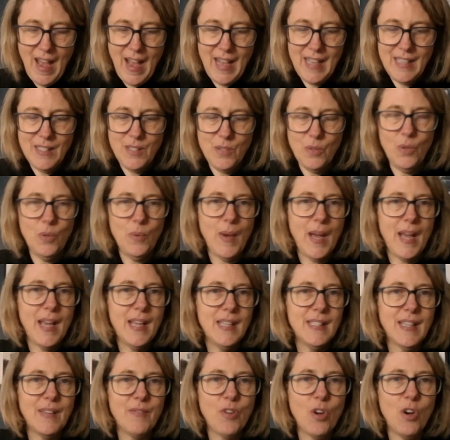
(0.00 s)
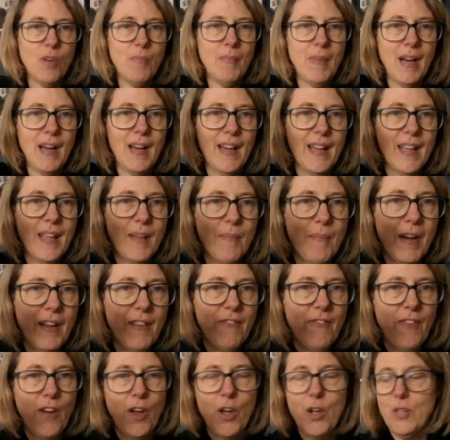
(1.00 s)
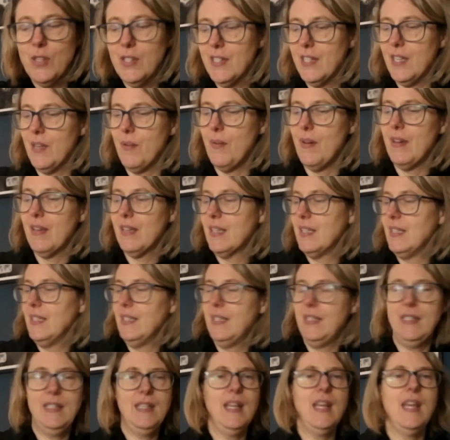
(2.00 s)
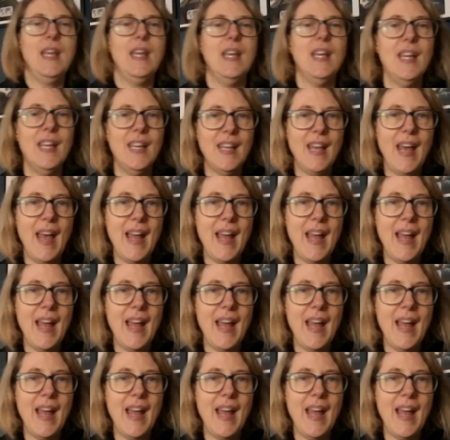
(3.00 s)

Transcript: As always, I've got my phone so I can see